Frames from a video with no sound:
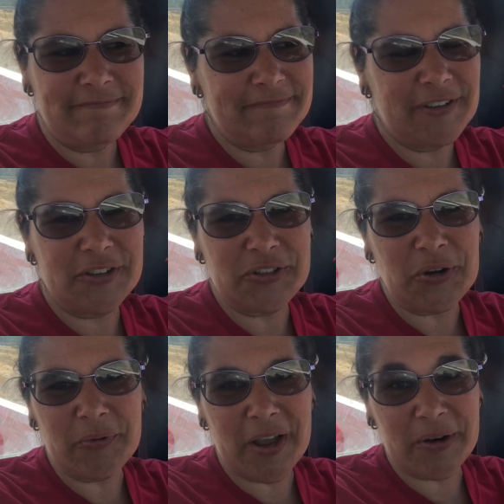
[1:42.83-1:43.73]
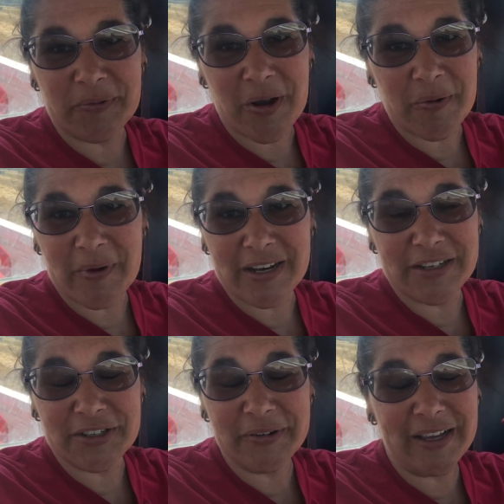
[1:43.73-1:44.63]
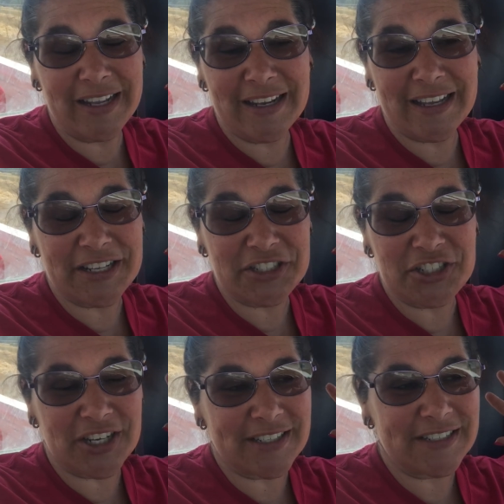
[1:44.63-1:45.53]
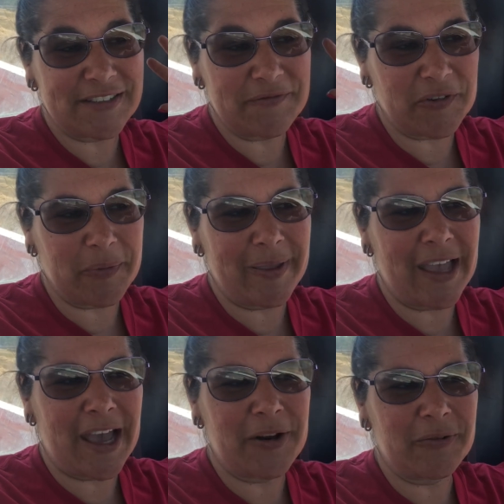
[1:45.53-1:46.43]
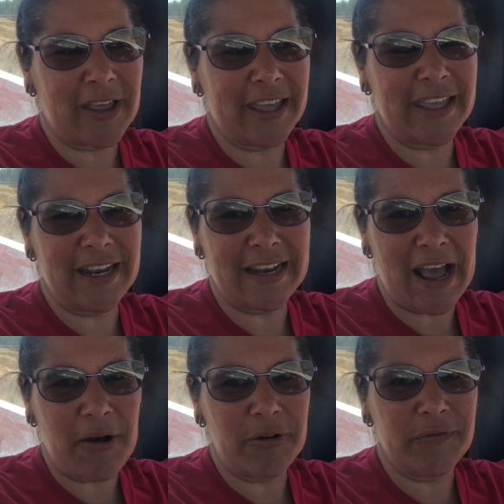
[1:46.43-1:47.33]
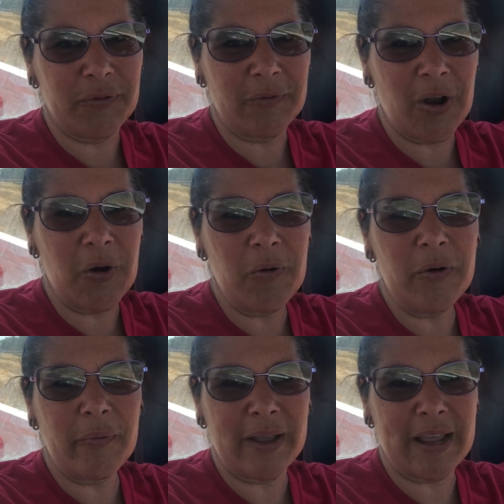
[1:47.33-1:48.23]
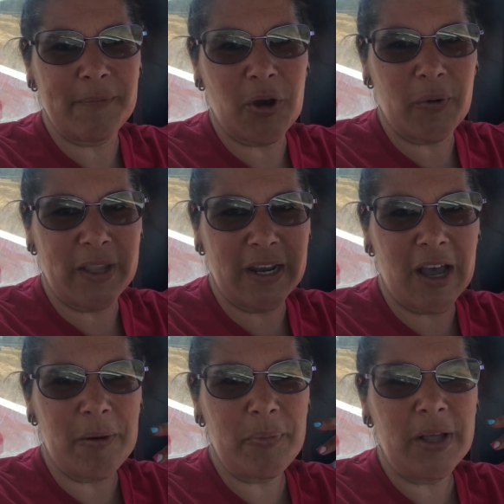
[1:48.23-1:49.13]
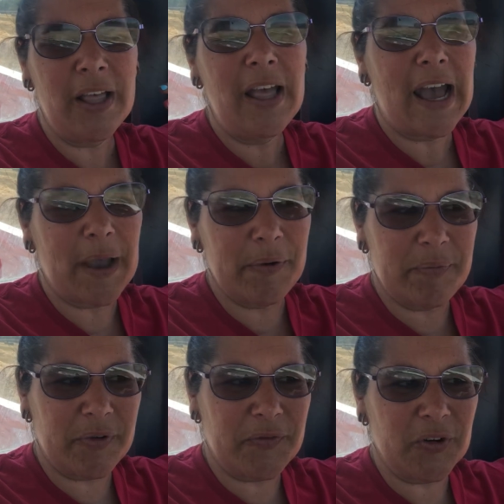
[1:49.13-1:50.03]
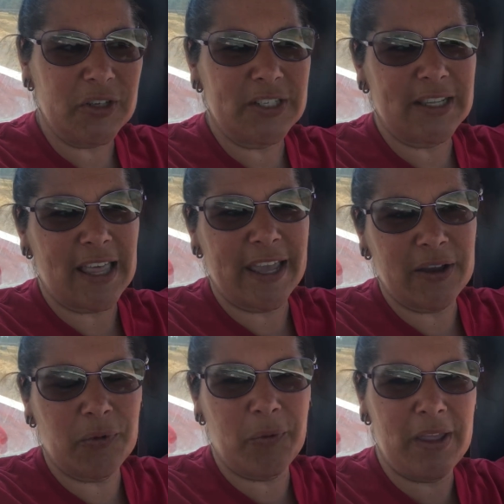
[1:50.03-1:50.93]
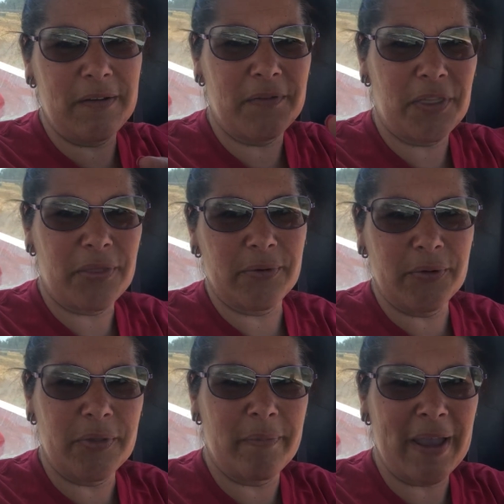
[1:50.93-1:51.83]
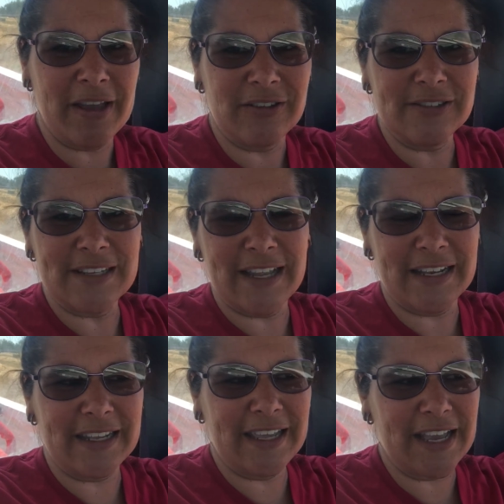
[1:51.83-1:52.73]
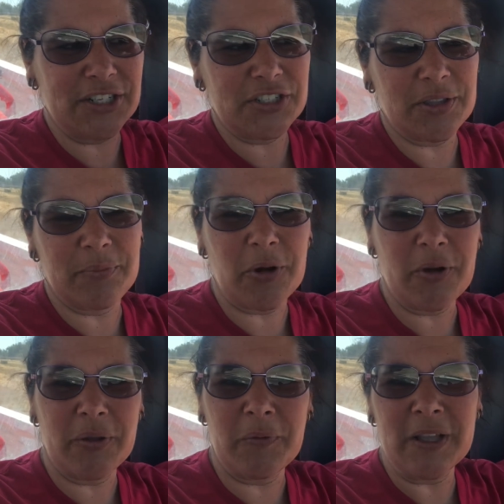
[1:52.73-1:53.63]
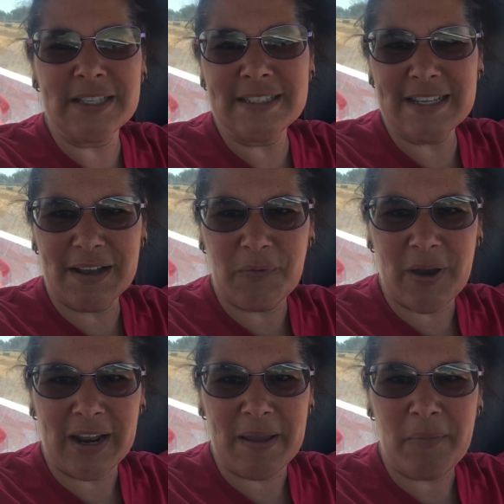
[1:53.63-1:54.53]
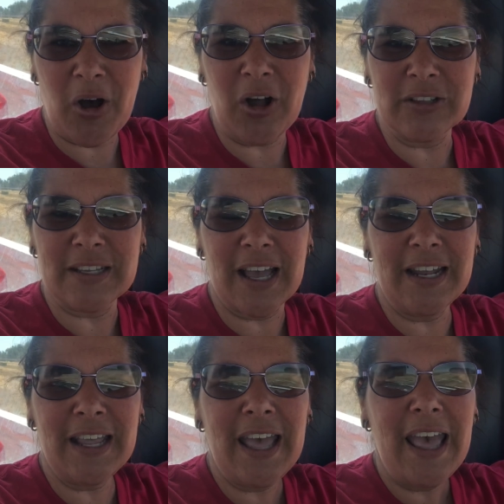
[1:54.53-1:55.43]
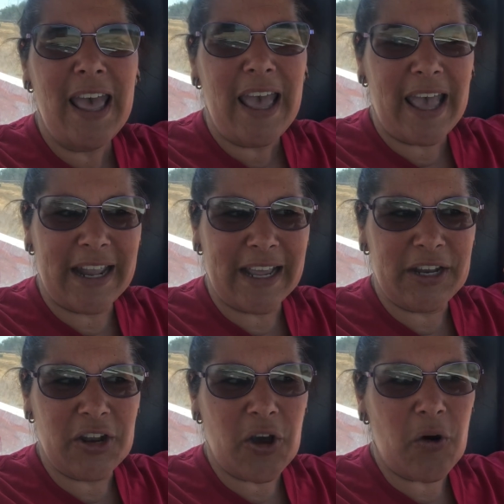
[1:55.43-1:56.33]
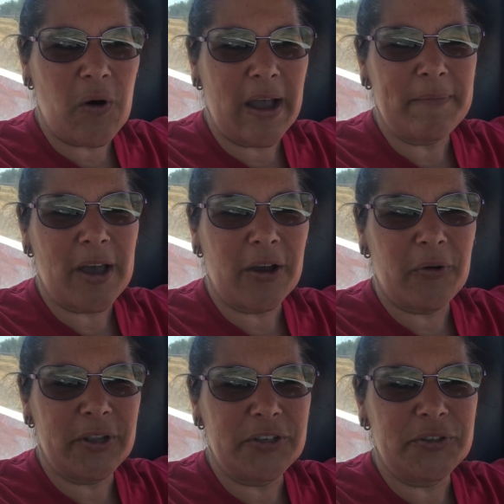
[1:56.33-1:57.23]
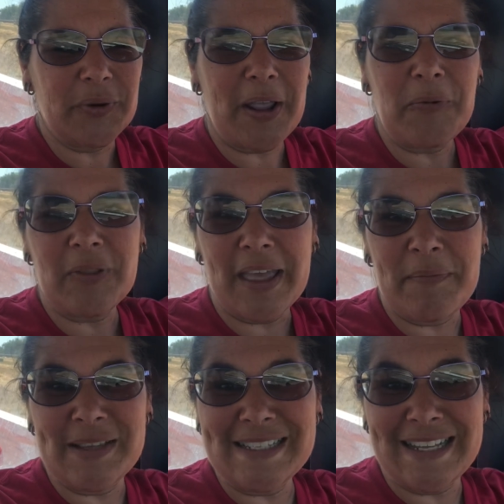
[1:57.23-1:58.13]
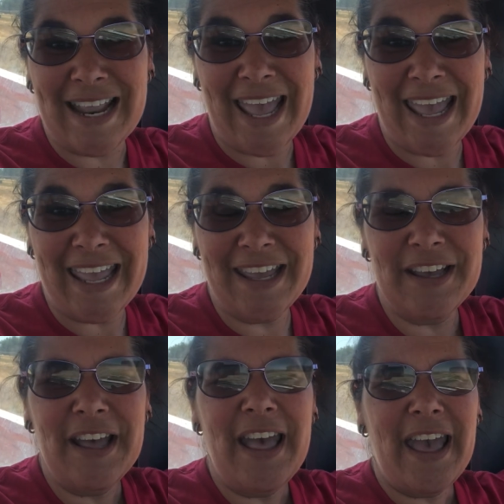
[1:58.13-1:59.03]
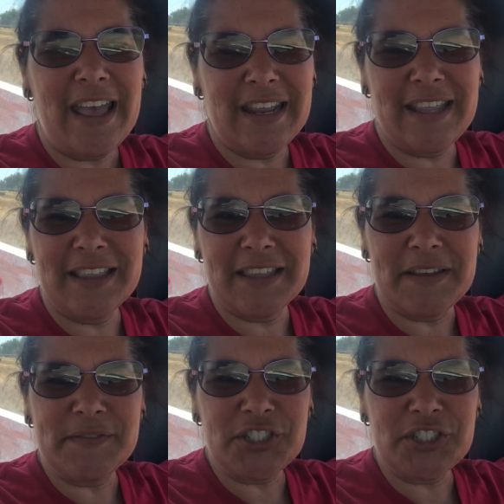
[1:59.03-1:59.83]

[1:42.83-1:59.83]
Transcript: There's no right or wrong way to do it. It just, for me, I don't like getting out of a row when I'm going up. I would prefer to like weave through the bales and catch the broken ones when I'm all done. And I know I'm not going to, I don't like missing hay, and he leaves